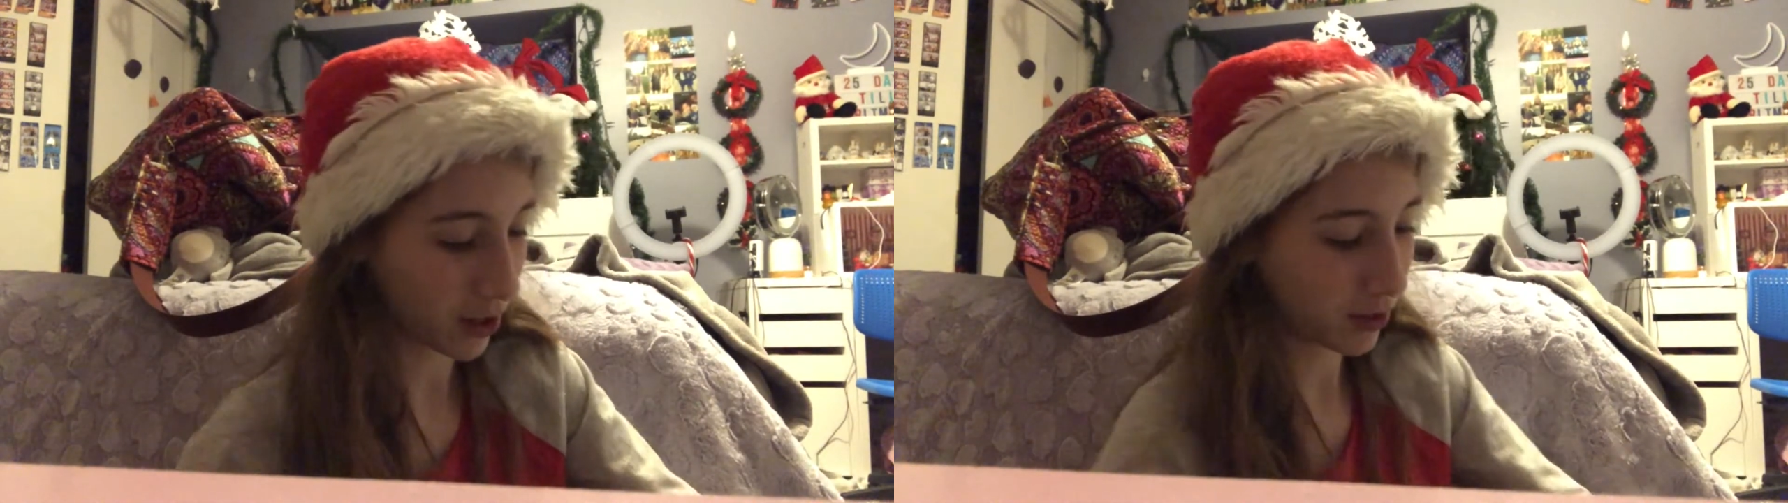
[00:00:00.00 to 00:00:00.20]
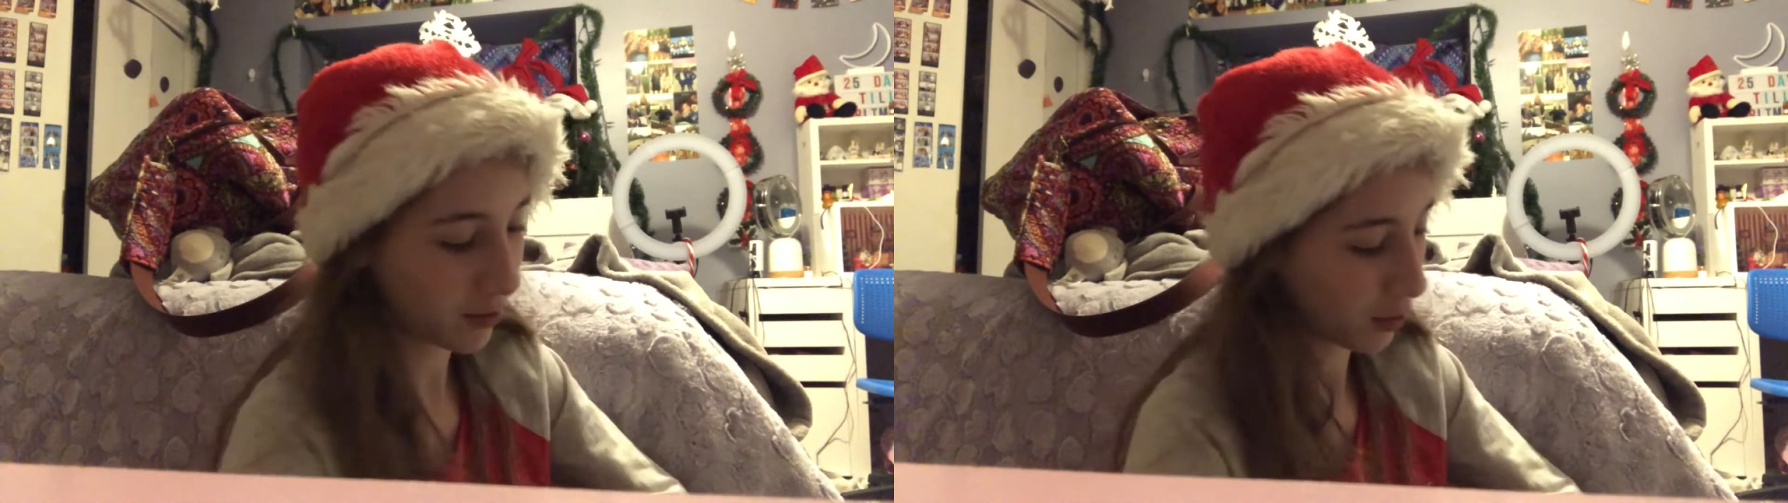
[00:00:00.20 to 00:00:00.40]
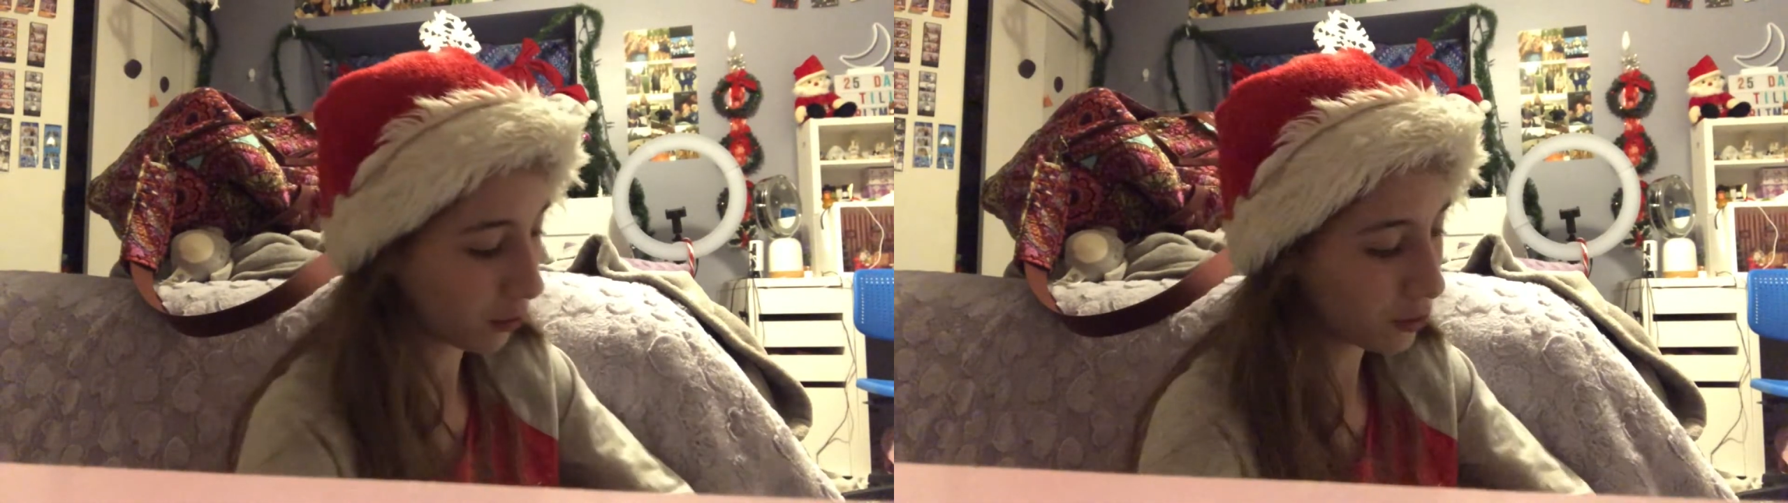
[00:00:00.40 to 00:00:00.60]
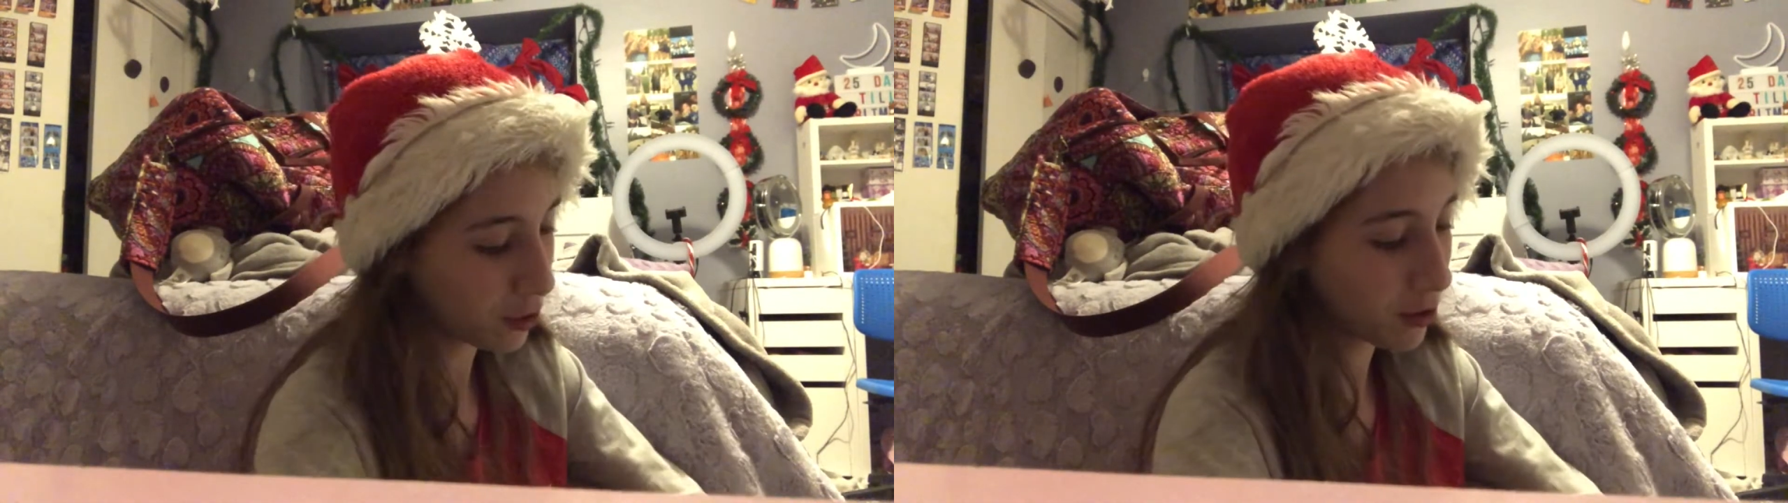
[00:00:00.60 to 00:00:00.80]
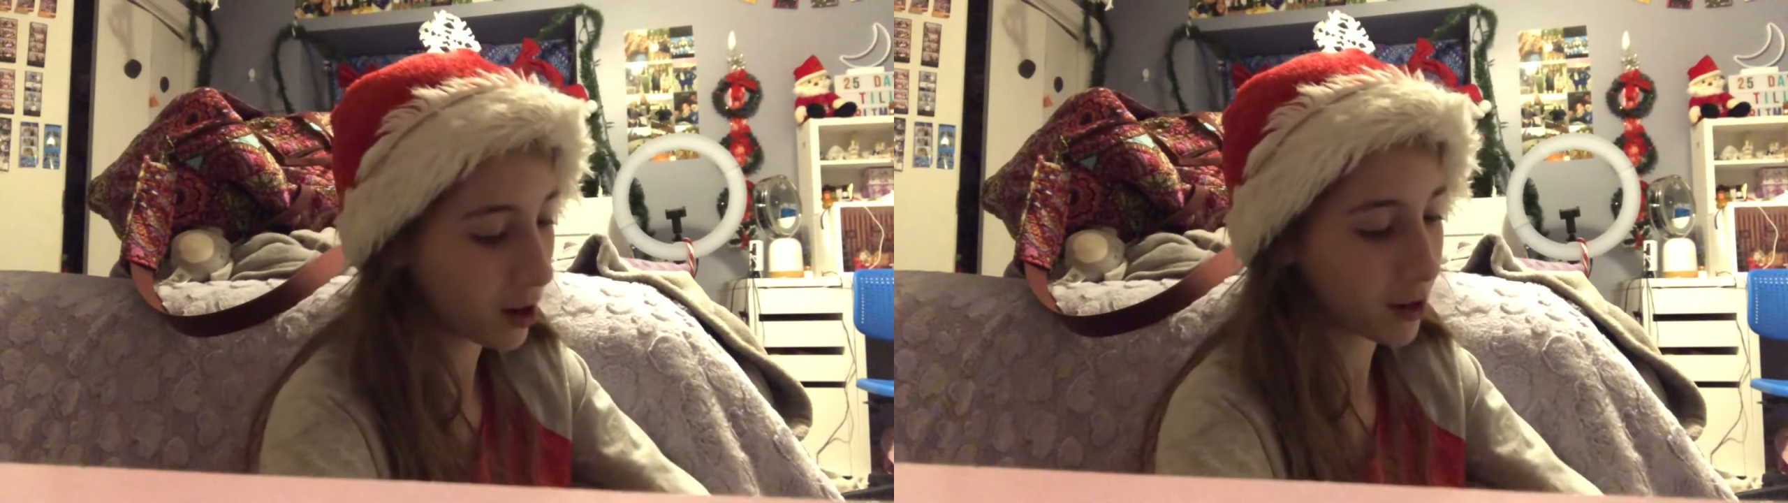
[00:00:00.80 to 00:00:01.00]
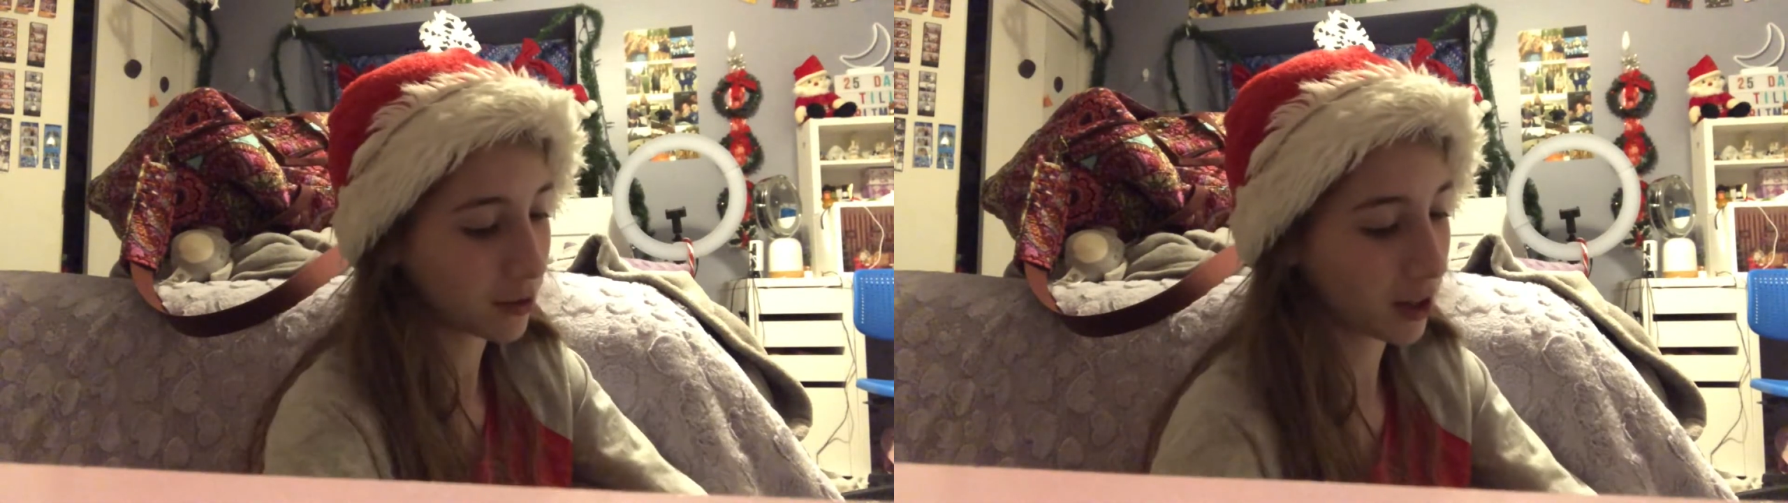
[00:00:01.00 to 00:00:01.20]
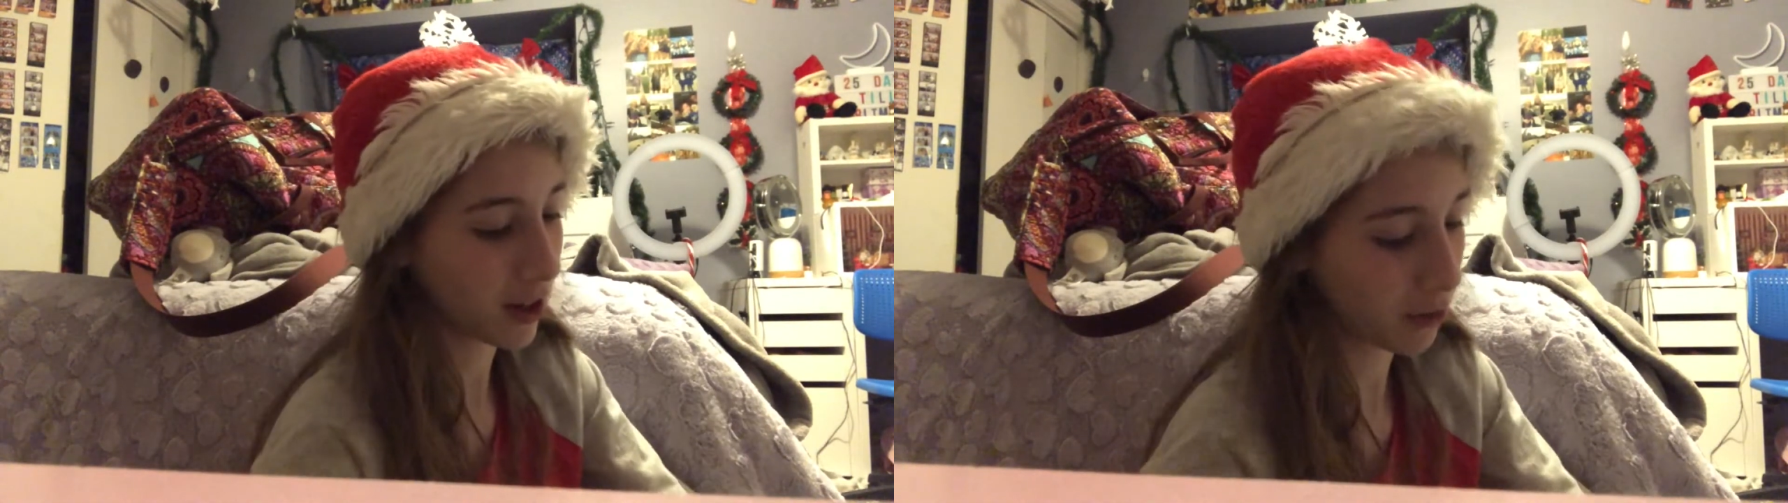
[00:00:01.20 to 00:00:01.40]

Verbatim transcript: told you I was going to have